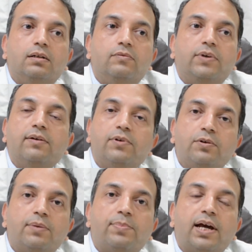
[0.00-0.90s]
Whenever
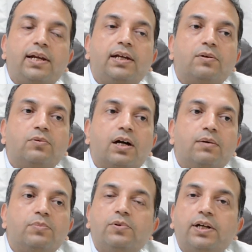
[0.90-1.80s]
you are planning to
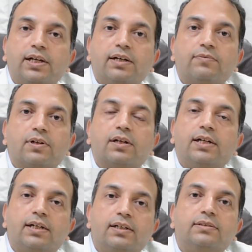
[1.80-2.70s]
come to India for a
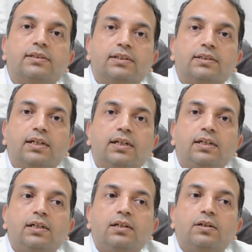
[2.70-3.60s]
retinal surgery,
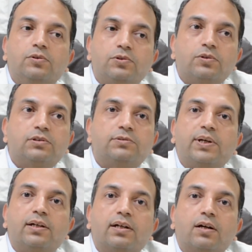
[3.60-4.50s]
you should
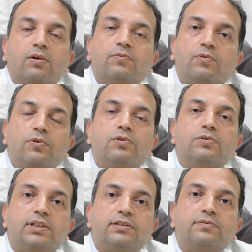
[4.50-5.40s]
spare around 4
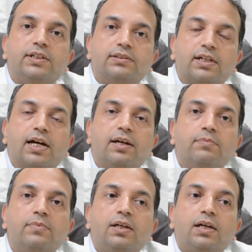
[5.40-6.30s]
to 6 weeks time.
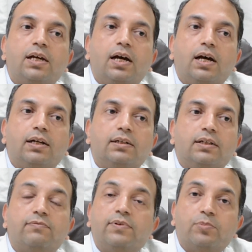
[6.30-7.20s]

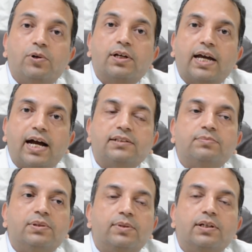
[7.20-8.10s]
And if we put a gas
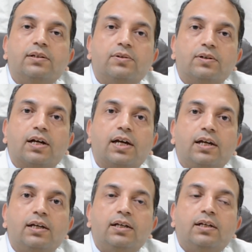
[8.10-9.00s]
bubble in your
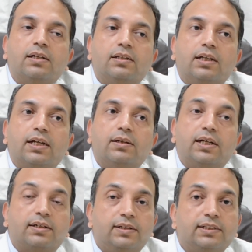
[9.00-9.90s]
eye,
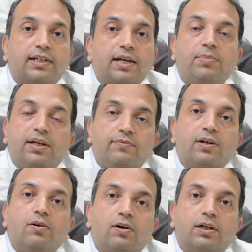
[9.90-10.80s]
then this can be
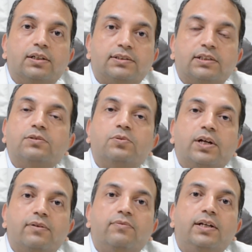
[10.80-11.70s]
even longer, 6 to
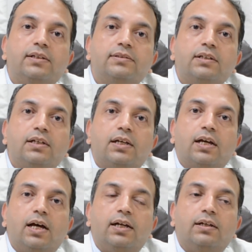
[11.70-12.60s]
8 weeks.
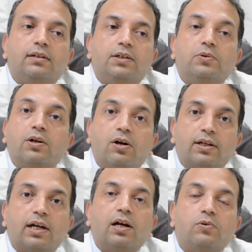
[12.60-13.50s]
And you are
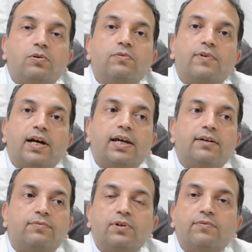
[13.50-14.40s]
not allowed to fly
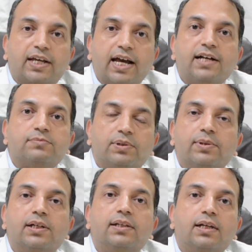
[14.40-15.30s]
if you have a gas
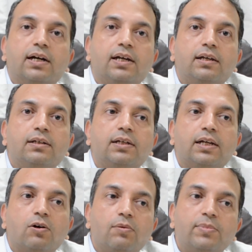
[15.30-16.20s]
bubble in the eye.
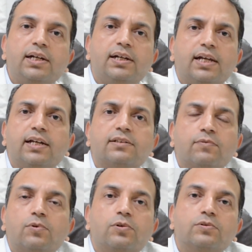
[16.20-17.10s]
And normally it takes
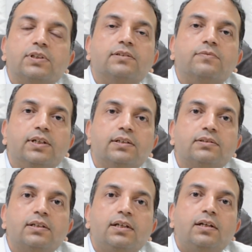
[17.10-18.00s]
4 to 6 weeks
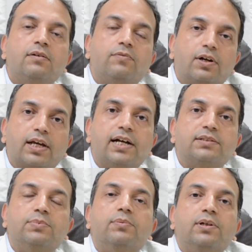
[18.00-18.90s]
for
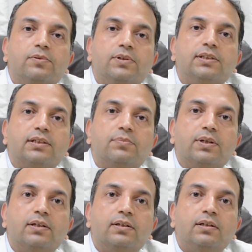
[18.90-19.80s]
gas bubble to
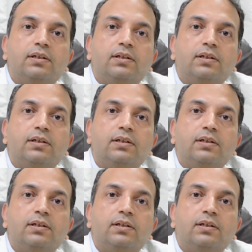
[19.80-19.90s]
disappear.